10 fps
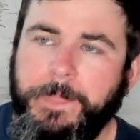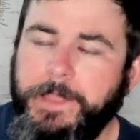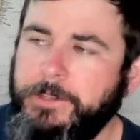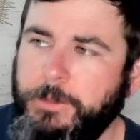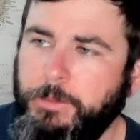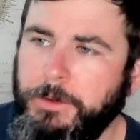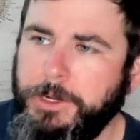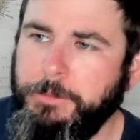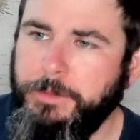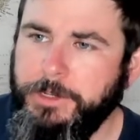there's a word
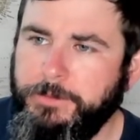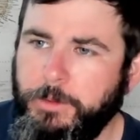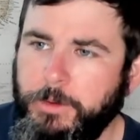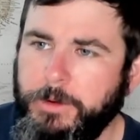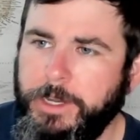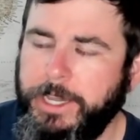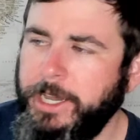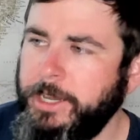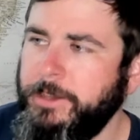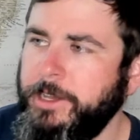I'm looking for and I
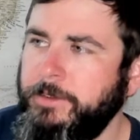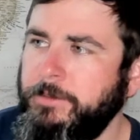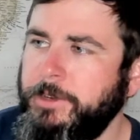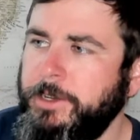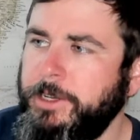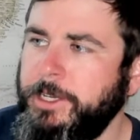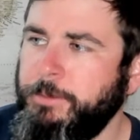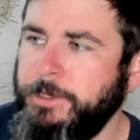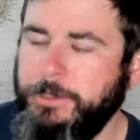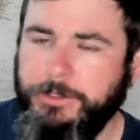can't think of what it is,
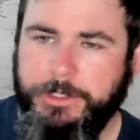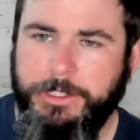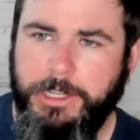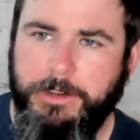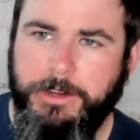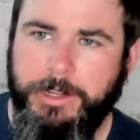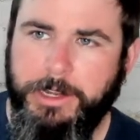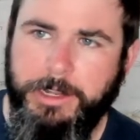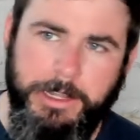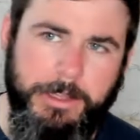but he was just there to kind
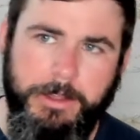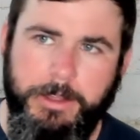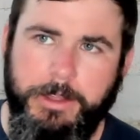of like